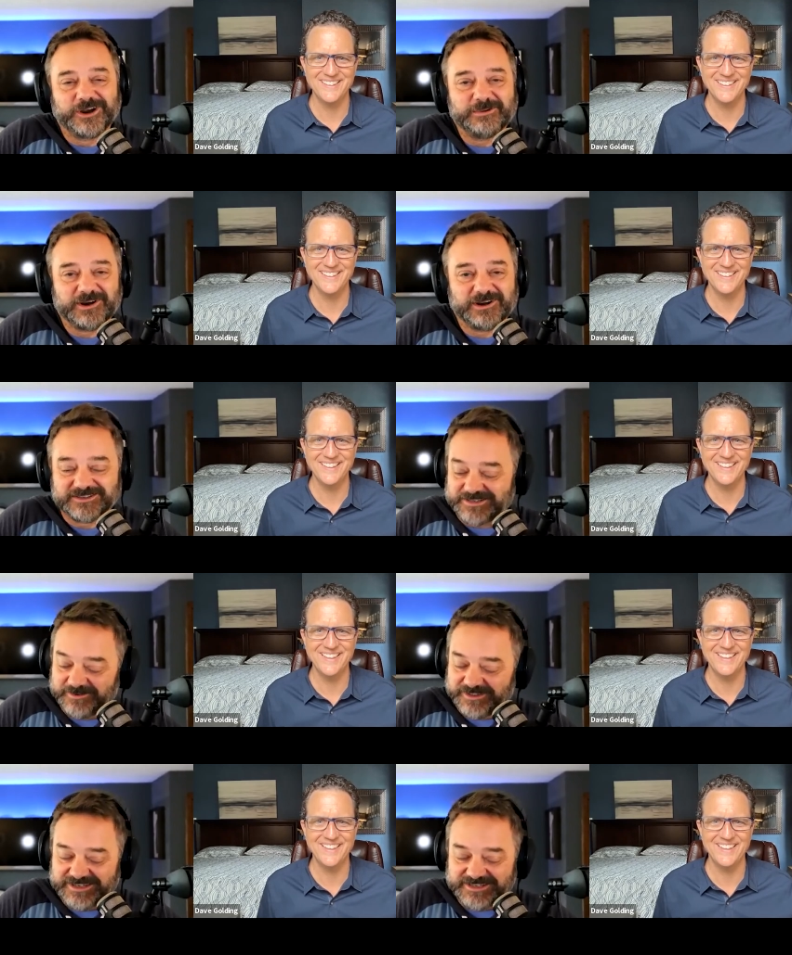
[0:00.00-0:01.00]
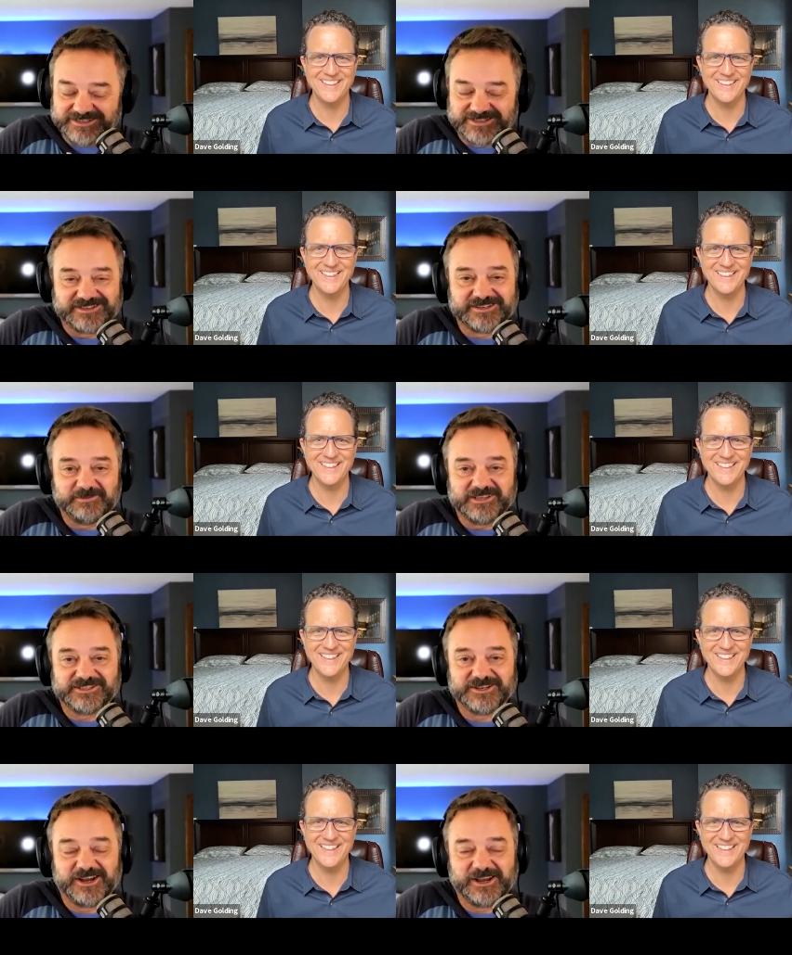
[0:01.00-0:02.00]
Speaker 1: about some of these some of these
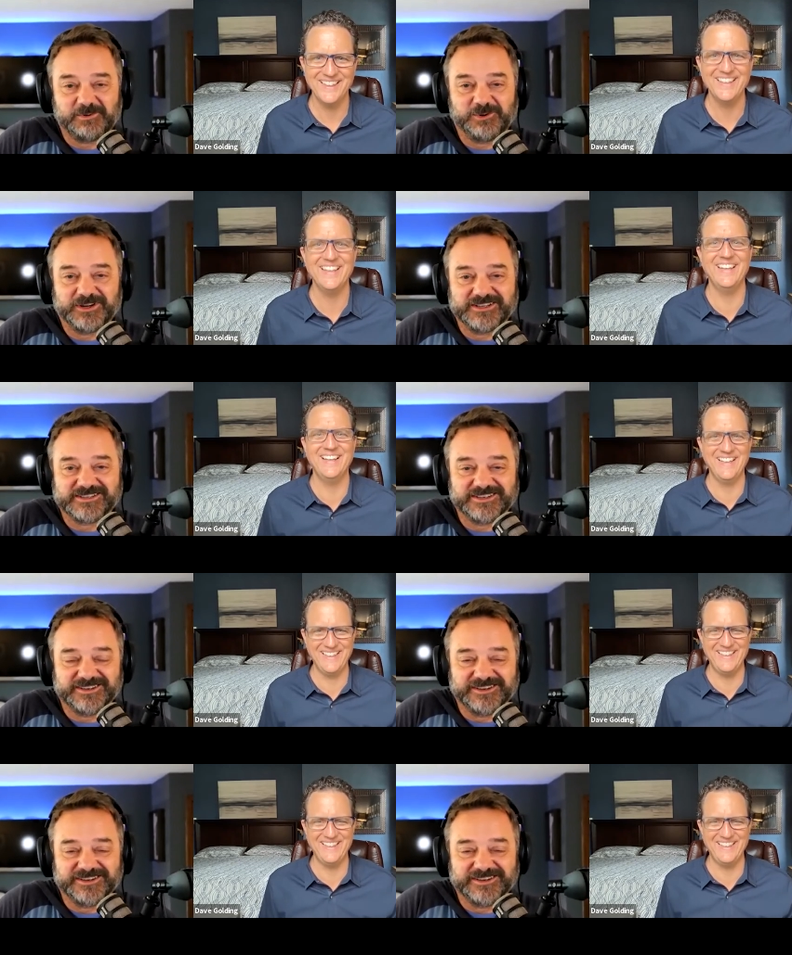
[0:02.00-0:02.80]
talking points, and,